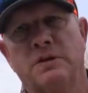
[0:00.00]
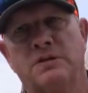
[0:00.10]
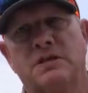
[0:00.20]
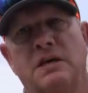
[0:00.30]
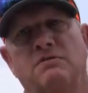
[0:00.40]

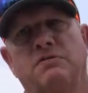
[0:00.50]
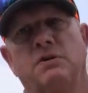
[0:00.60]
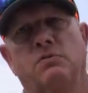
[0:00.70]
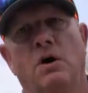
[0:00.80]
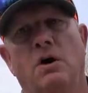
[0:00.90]
this
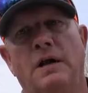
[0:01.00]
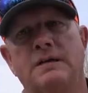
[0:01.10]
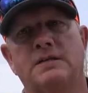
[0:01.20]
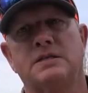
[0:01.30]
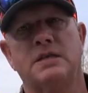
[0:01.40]
10-foot rod
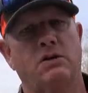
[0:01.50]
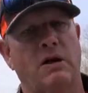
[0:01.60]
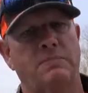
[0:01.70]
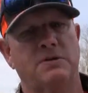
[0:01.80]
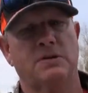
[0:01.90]
ACC
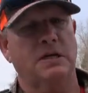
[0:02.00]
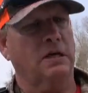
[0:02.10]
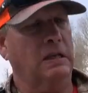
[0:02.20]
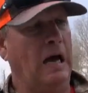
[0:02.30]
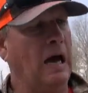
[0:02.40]
Crappie Stick
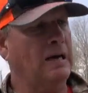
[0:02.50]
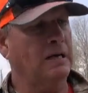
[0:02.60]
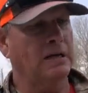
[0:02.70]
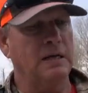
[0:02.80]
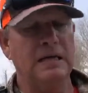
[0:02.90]
a lot.
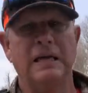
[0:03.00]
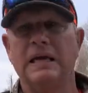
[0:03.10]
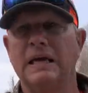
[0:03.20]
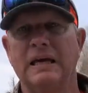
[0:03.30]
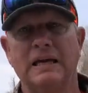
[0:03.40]

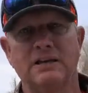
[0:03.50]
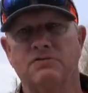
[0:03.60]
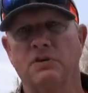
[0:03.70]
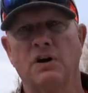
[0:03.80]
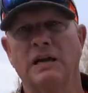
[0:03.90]
It is
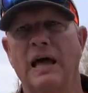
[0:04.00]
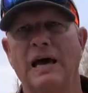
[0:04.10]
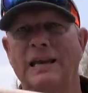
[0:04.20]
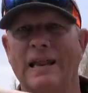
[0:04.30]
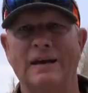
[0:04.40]
very
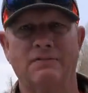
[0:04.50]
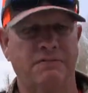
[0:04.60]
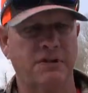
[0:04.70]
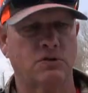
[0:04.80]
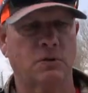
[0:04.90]
light and I can
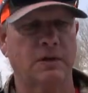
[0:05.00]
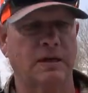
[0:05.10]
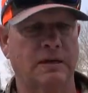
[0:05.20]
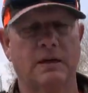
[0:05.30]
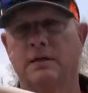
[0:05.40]
fish with
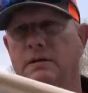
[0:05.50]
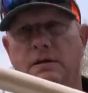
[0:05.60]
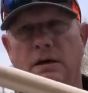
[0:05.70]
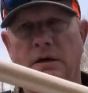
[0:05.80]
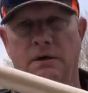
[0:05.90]
it
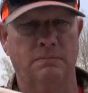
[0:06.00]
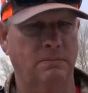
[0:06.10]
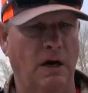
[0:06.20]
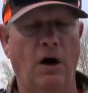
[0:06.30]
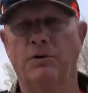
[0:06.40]

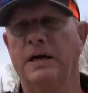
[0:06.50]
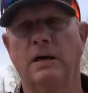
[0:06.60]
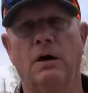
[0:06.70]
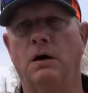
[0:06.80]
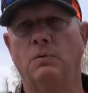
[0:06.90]
all day
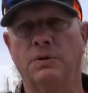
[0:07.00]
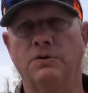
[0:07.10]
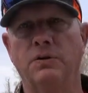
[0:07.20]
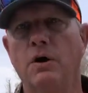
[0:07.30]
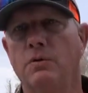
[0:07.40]
long with
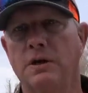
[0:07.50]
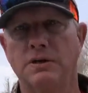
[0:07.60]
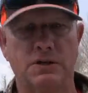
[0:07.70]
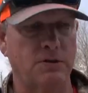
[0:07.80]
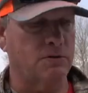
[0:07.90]
no
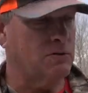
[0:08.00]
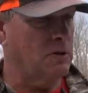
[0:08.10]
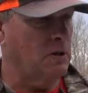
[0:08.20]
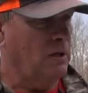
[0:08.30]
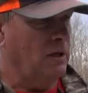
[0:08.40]
issues,
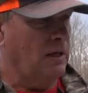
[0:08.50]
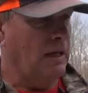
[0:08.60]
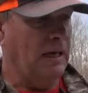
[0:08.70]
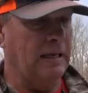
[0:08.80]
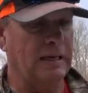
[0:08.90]

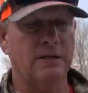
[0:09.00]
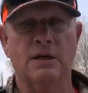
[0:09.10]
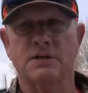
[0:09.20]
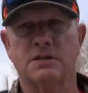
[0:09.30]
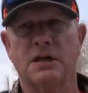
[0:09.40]
and it
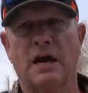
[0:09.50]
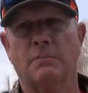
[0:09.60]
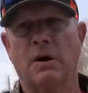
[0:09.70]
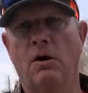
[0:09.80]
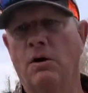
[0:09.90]
doesn't tire
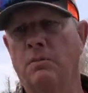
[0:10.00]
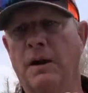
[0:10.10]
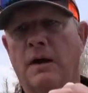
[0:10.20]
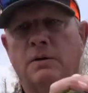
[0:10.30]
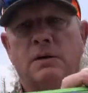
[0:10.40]
my arm
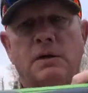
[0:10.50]
out.